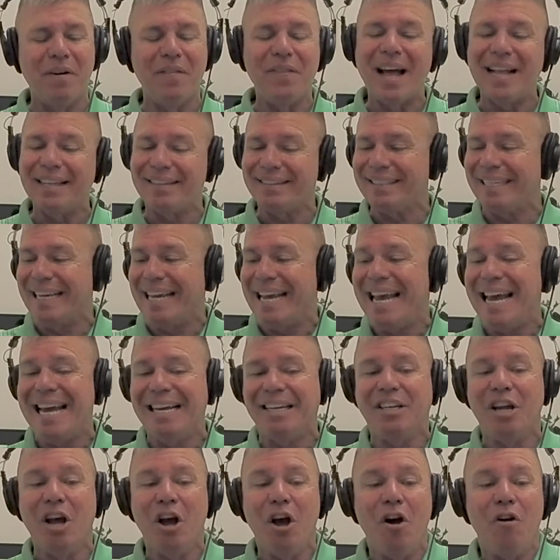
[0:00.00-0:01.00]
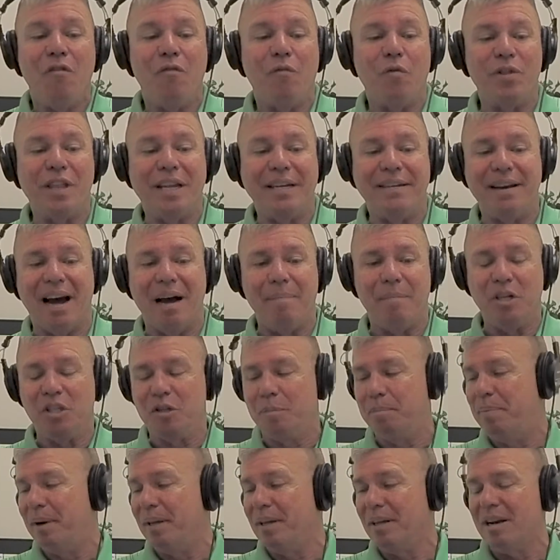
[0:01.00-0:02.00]
And that's it for the
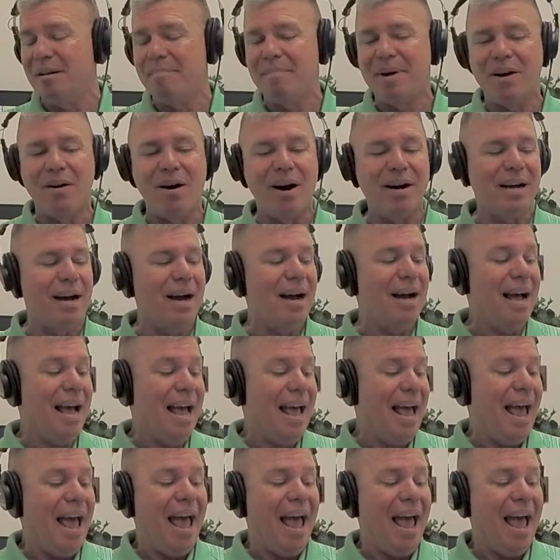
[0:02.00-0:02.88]
dumbest bill in America.